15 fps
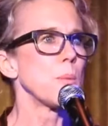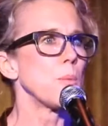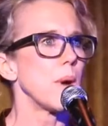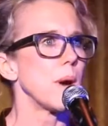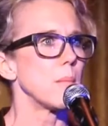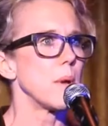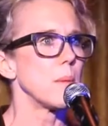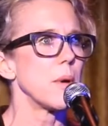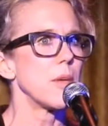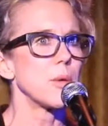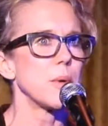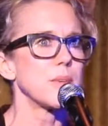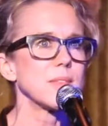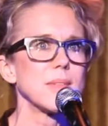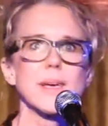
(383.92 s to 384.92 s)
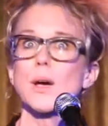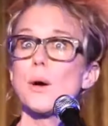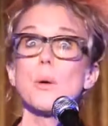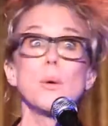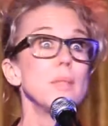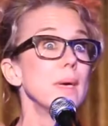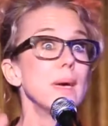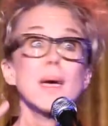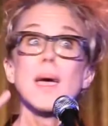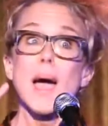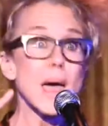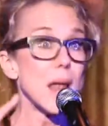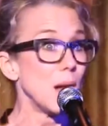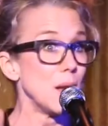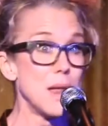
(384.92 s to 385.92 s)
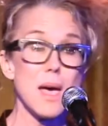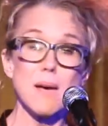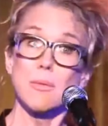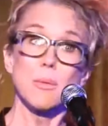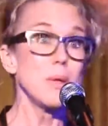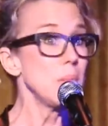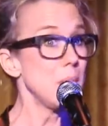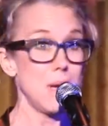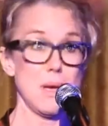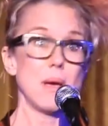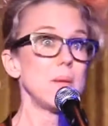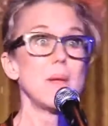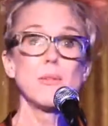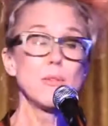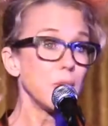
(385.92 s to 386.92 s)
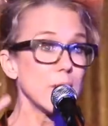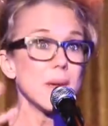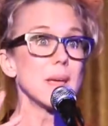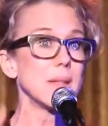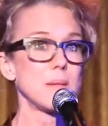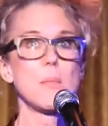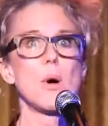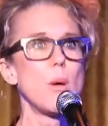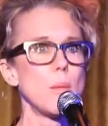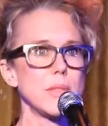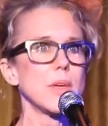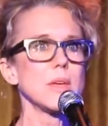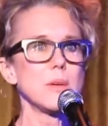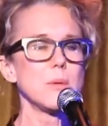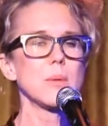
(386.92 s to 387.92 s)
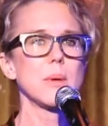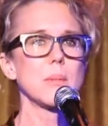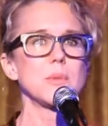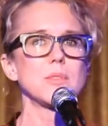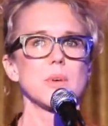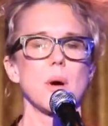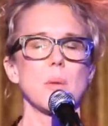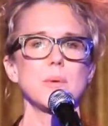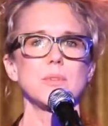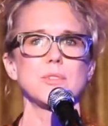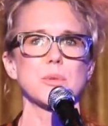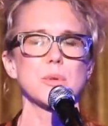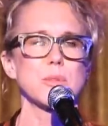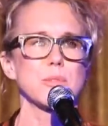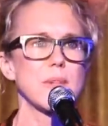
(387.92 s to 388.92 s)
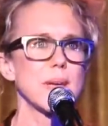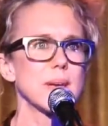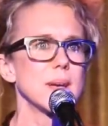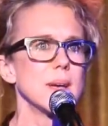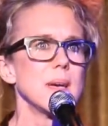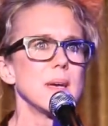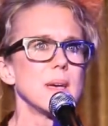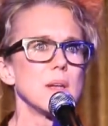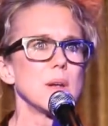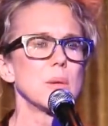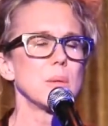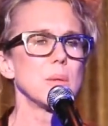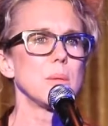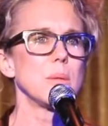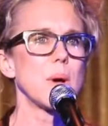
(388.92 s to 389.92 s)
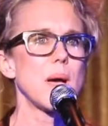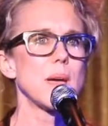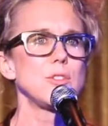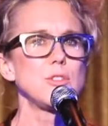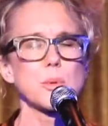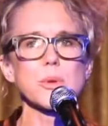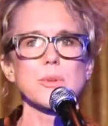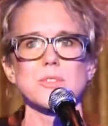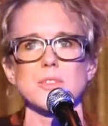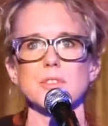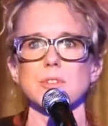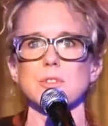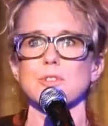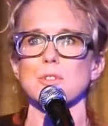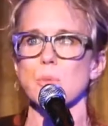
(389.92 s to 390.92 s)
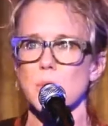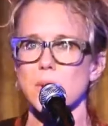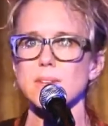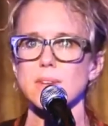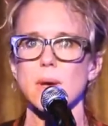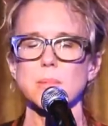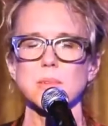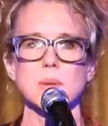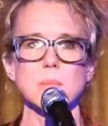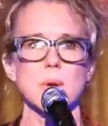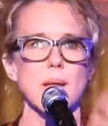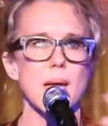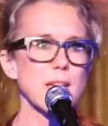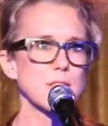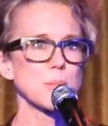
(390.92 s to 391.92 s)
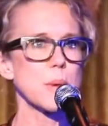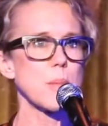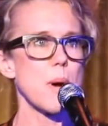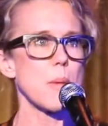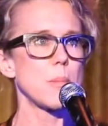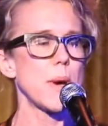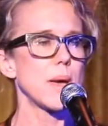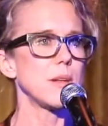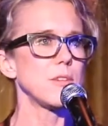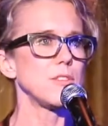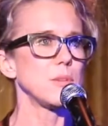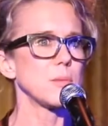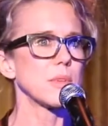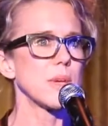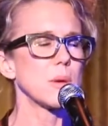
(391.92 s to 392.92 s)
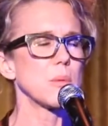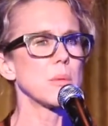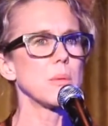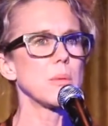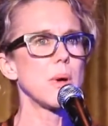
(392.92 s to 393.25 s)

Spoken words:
my mother wasn't like, oh, and I'll never forget the moment that it was always sort of like, I had two older sisters who weren't adopted. When I asked my mom about it, she was like,